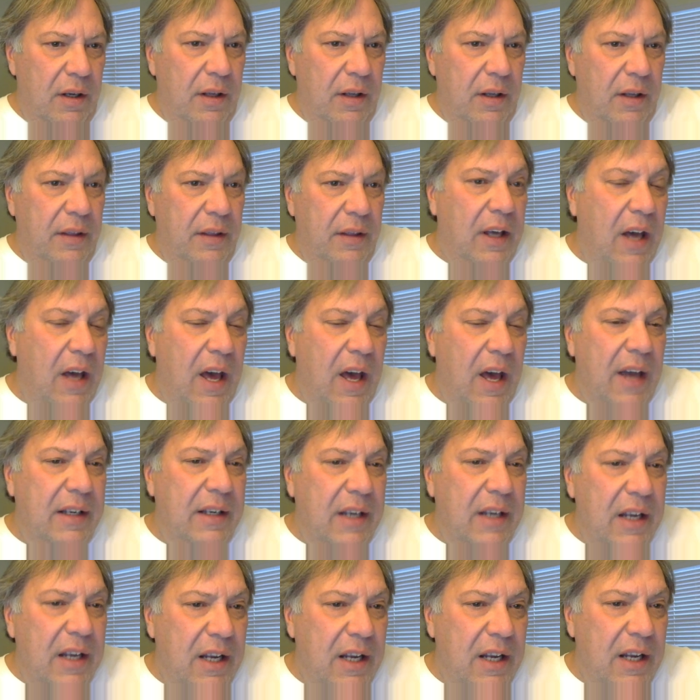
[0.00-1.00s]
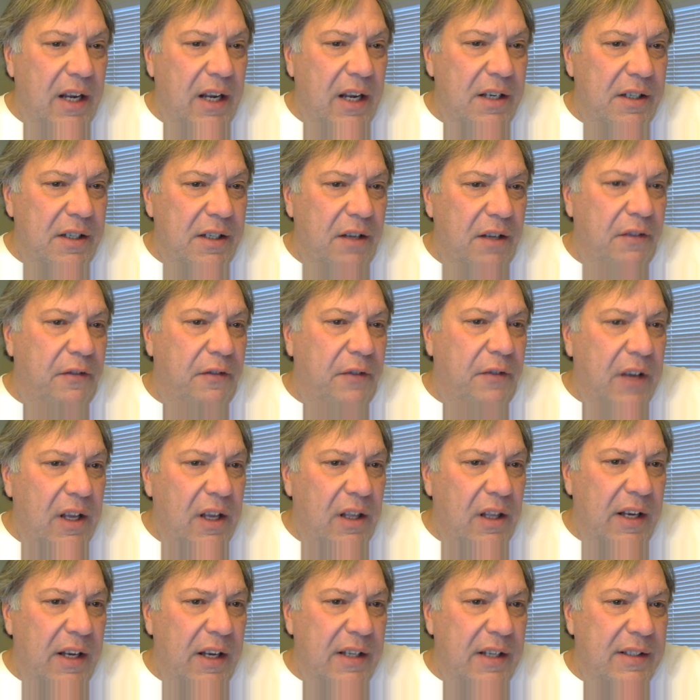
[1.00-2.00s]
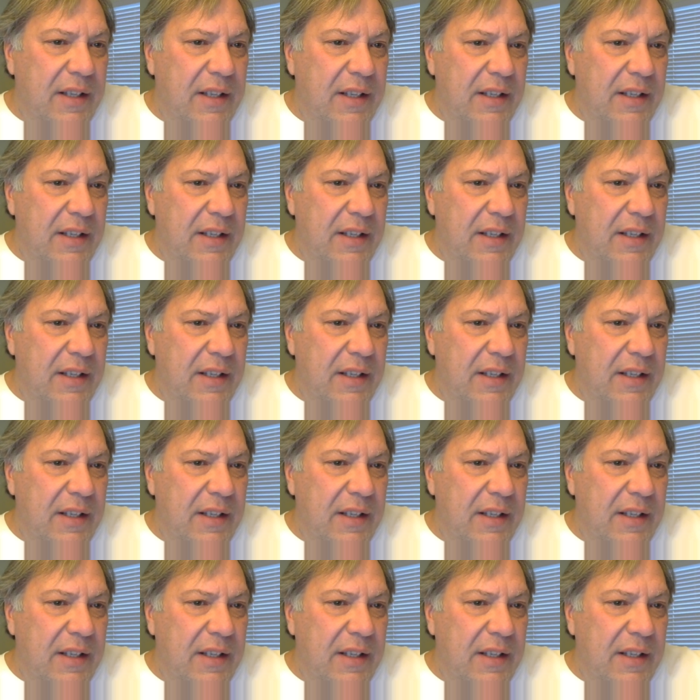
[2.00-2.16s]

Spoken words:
the ideas, the feelings,